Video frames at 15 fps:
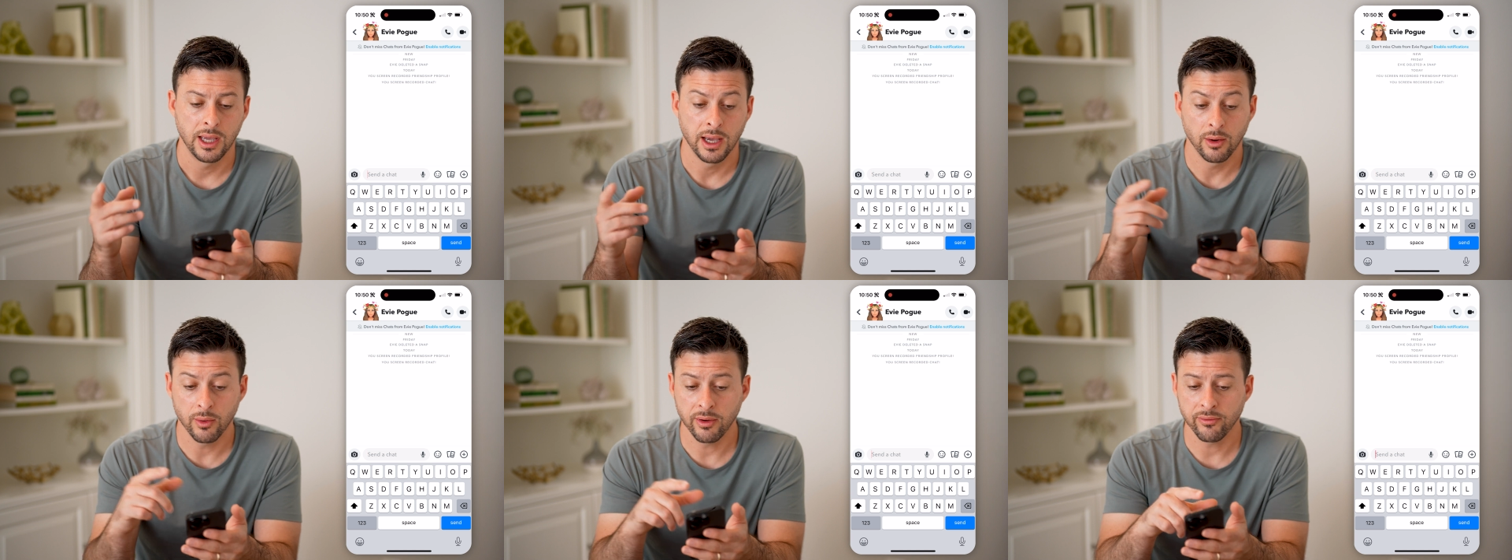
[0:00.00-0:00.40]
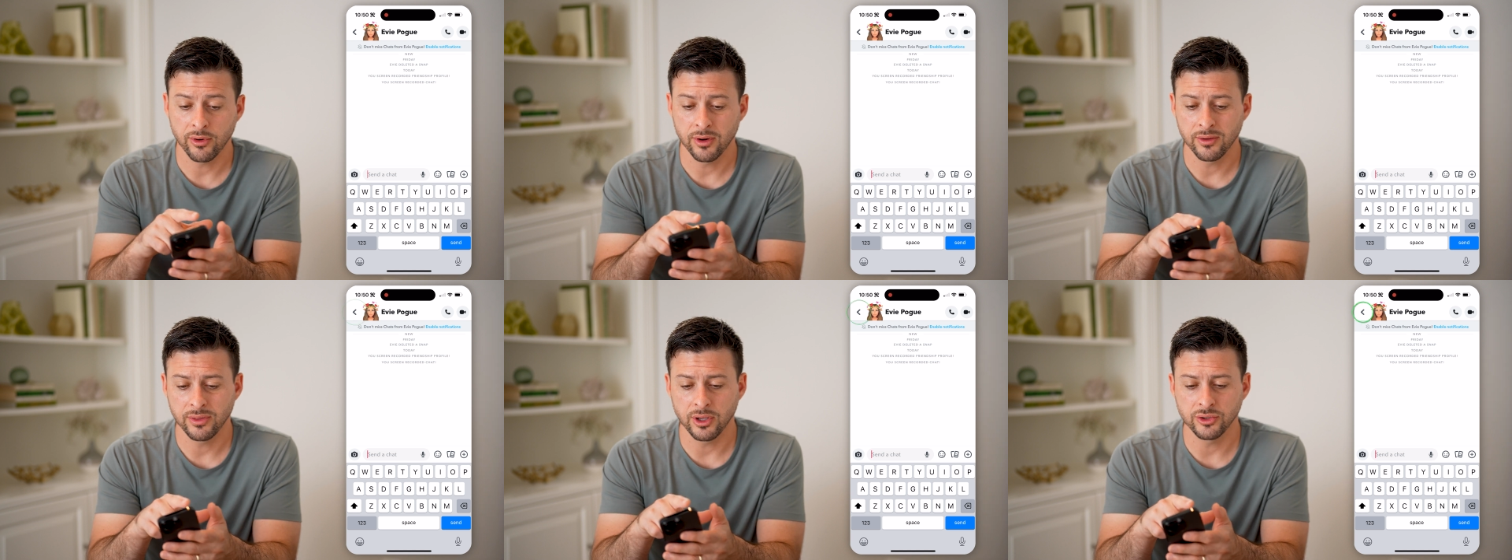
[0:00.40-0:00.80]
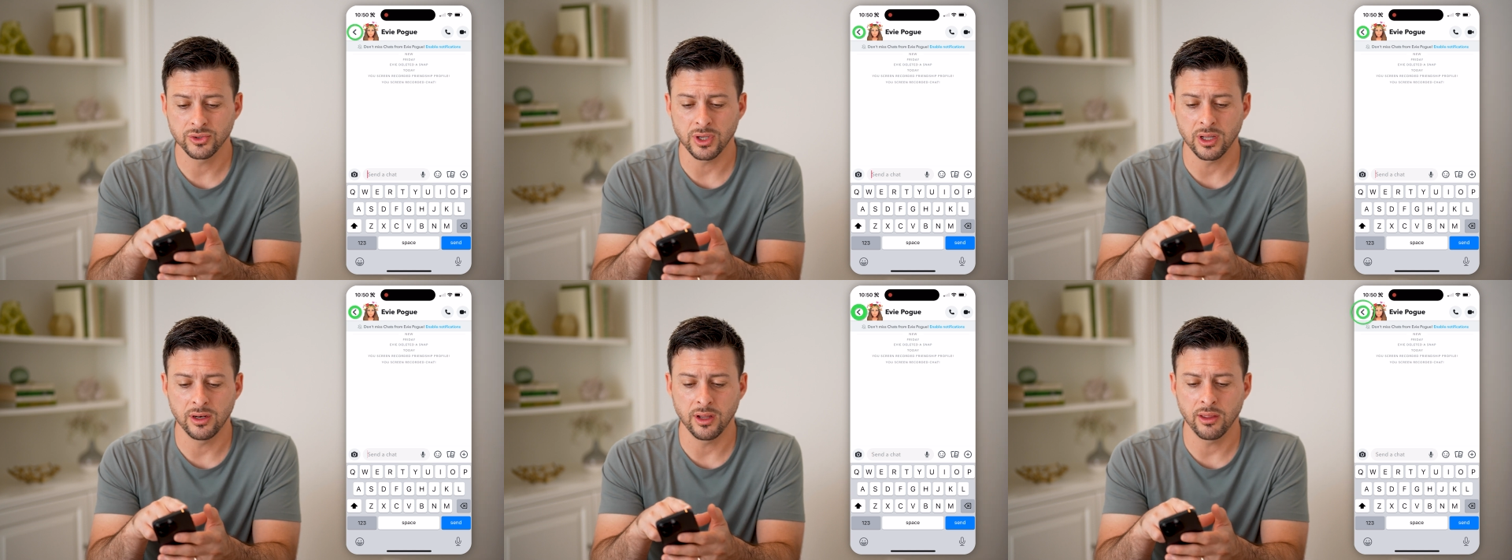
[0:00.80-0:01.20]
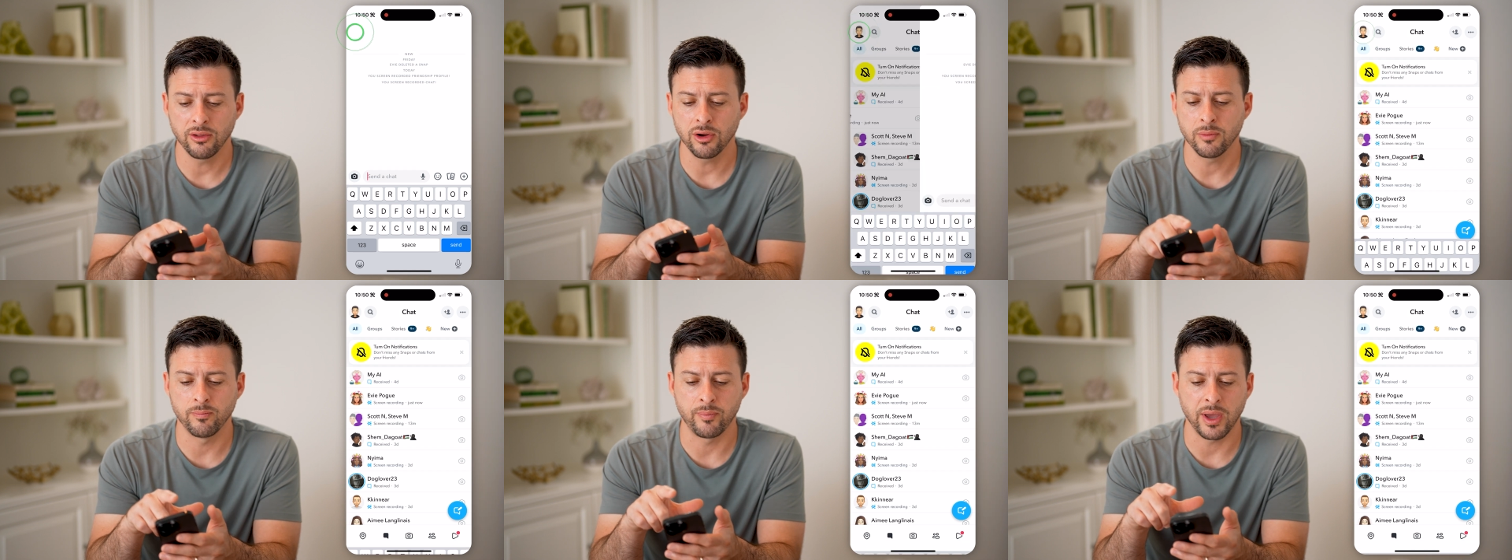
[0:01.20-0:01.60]
However, there's
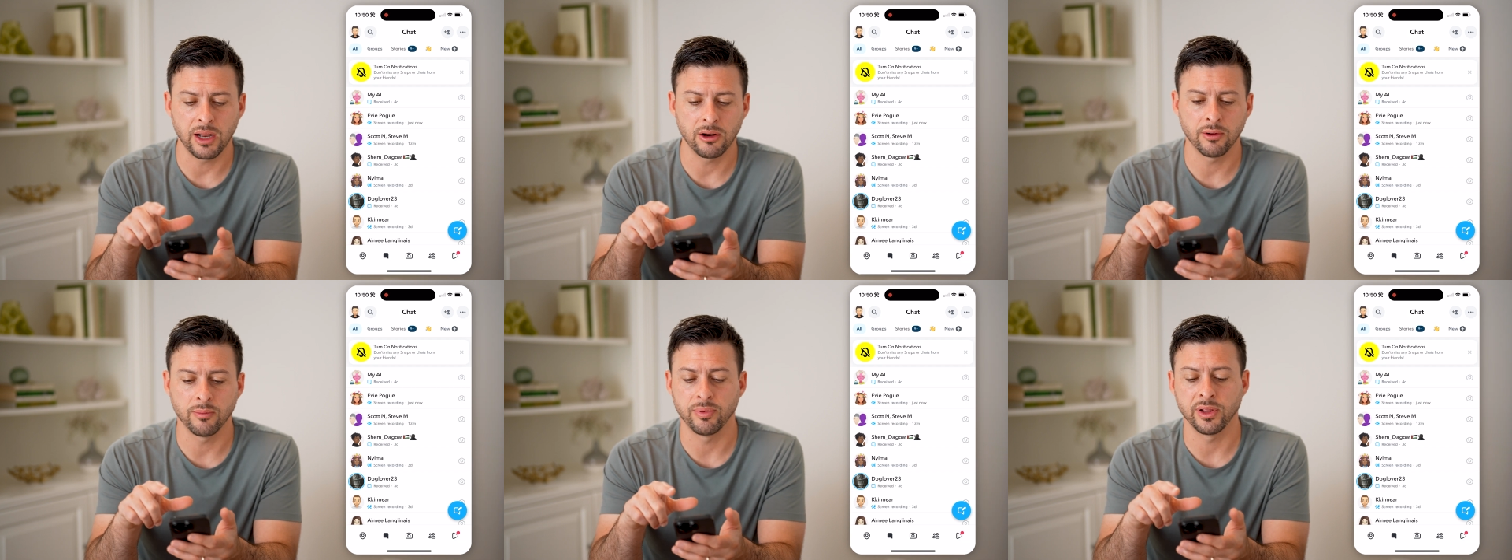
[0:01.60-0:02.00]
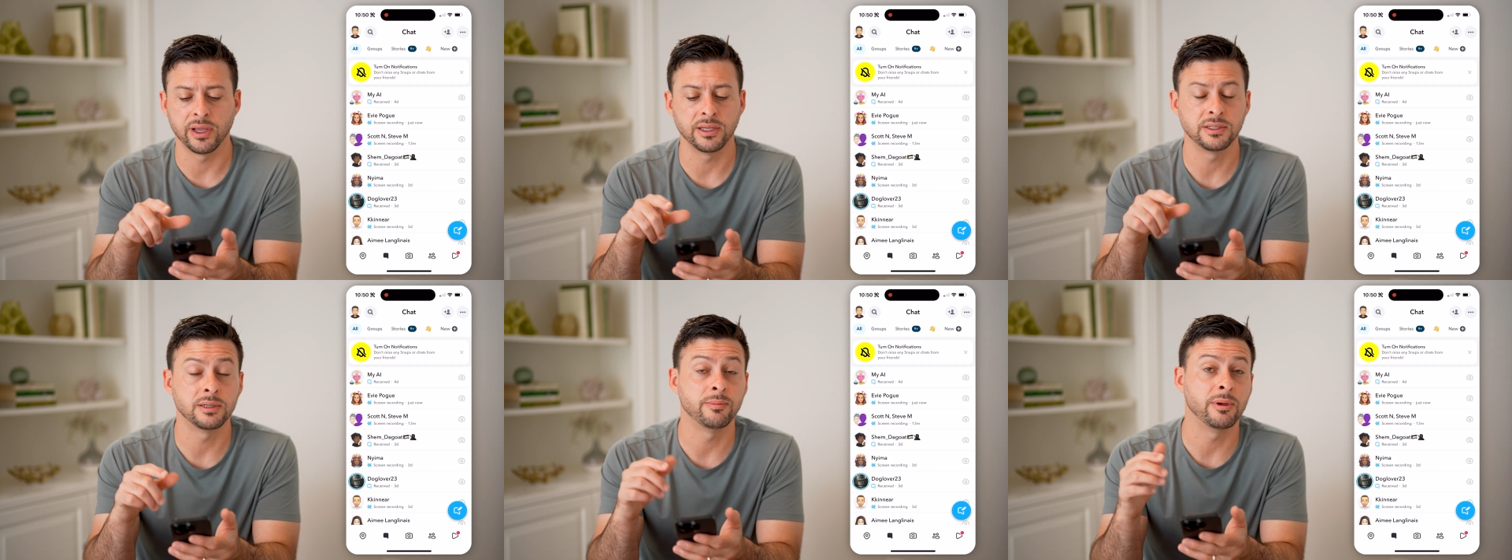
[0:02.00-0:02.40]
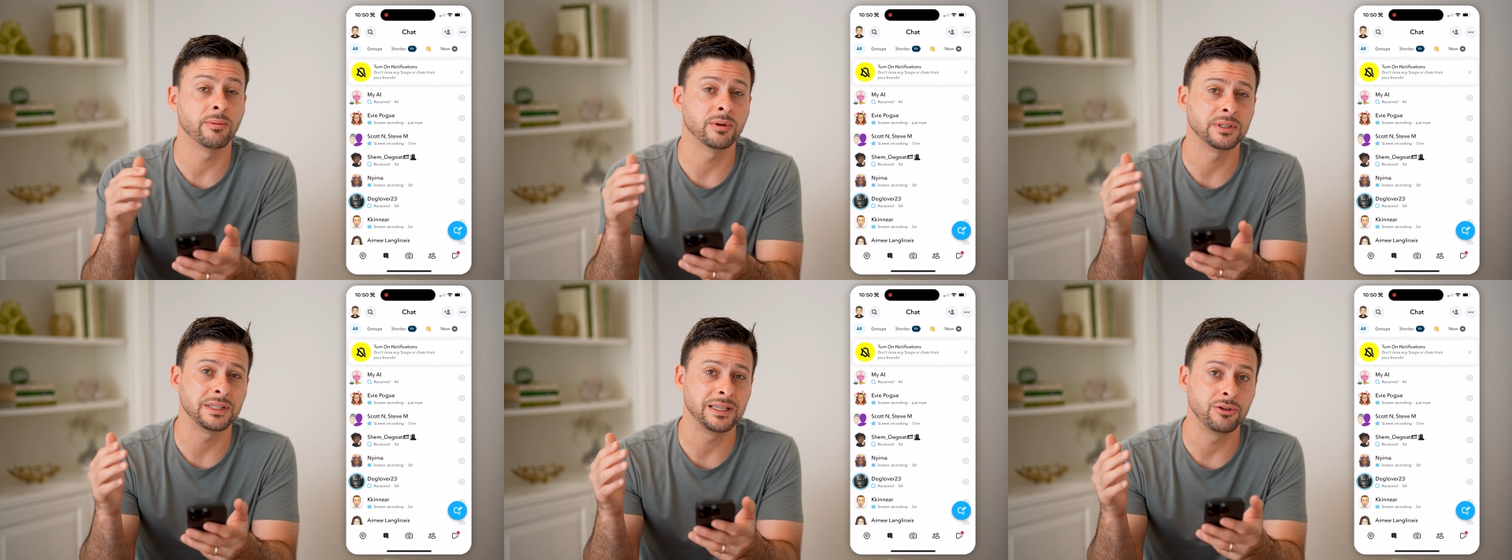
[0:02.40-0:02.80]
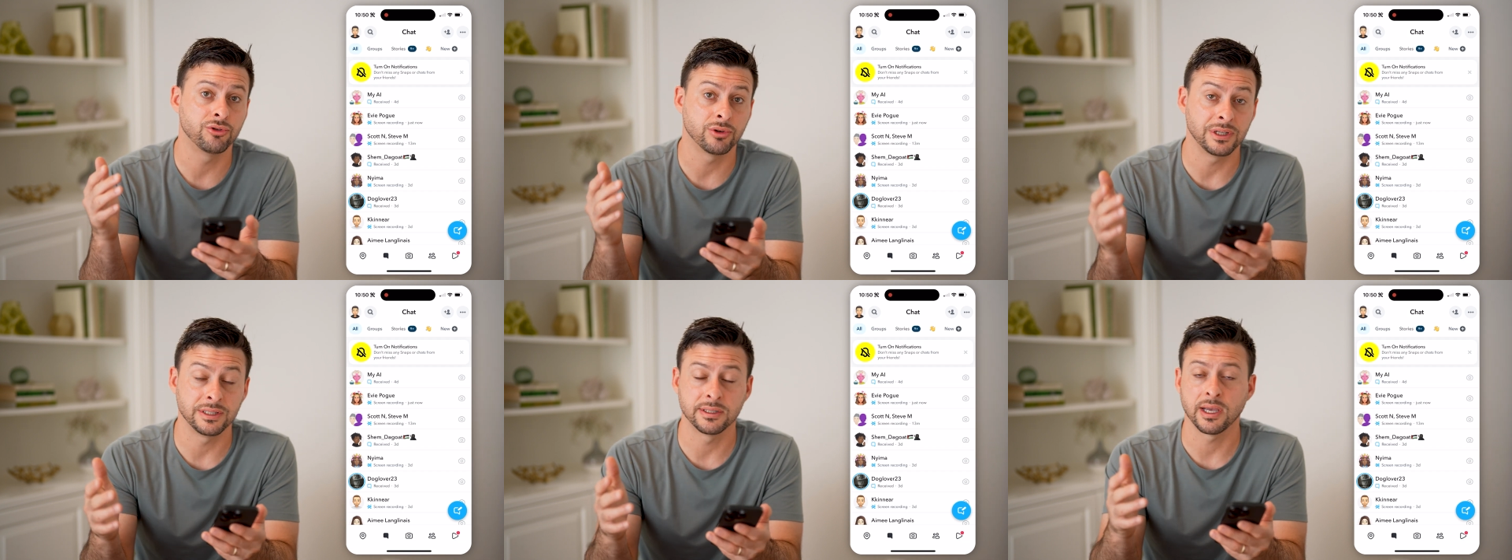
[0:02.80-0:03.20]
another better place to be able to see
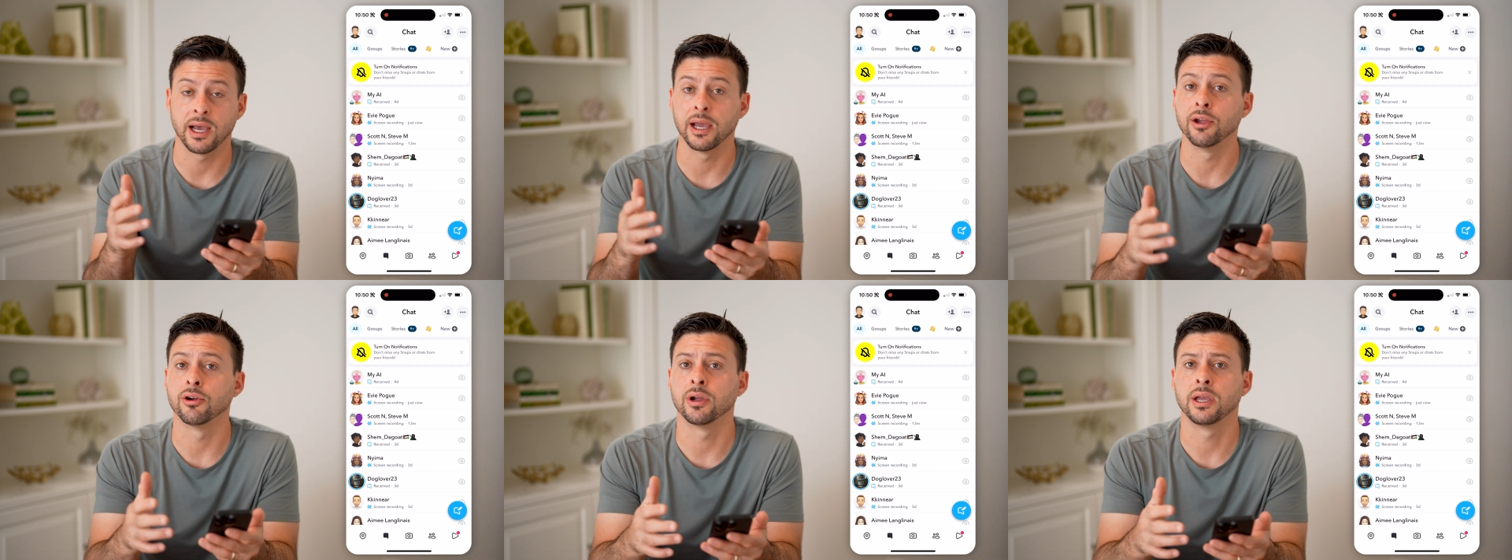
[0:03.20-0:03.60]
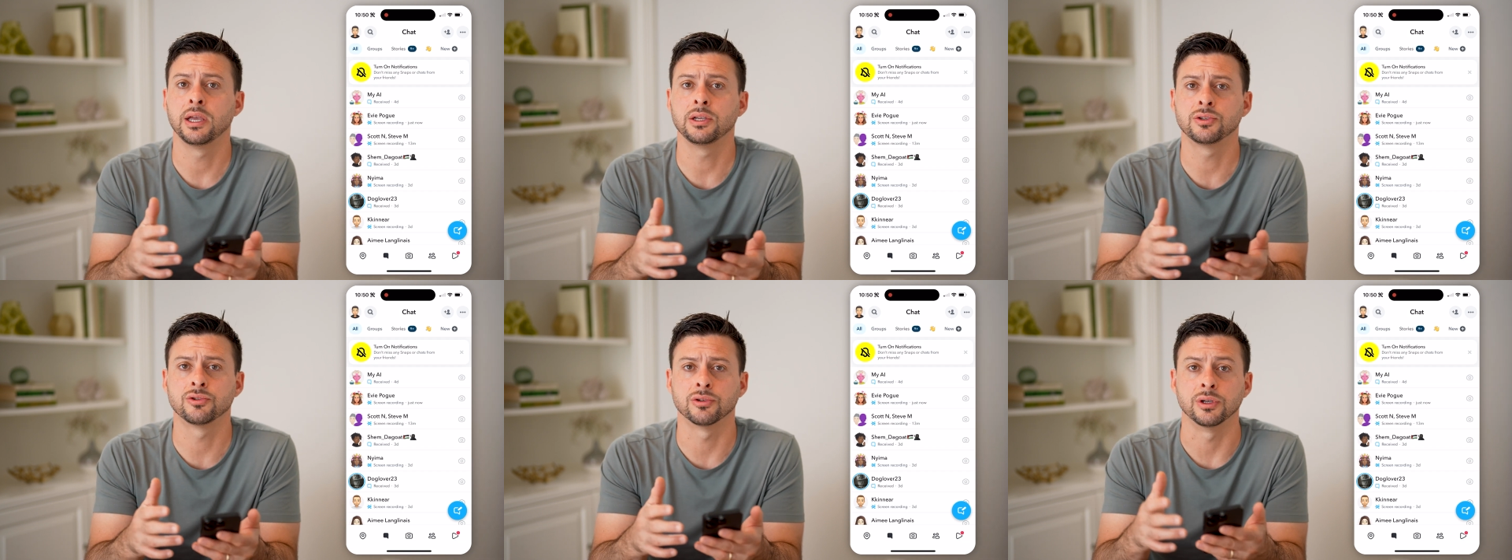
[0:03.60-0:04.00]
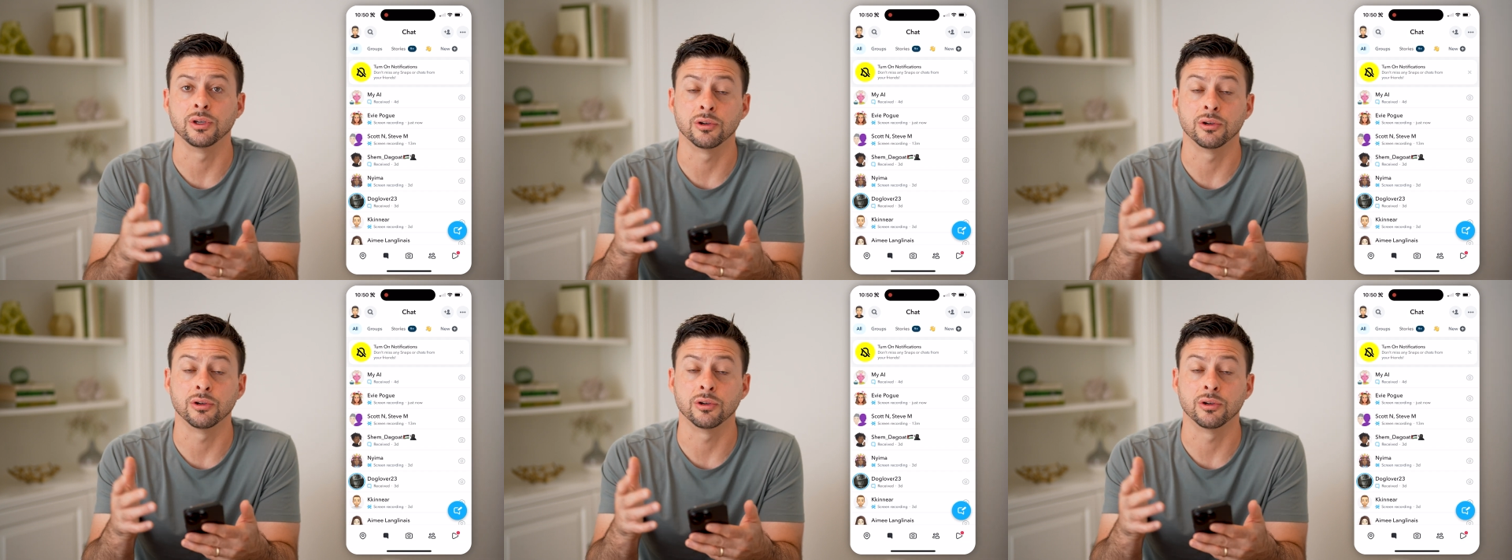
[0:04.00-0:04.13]
your entire history,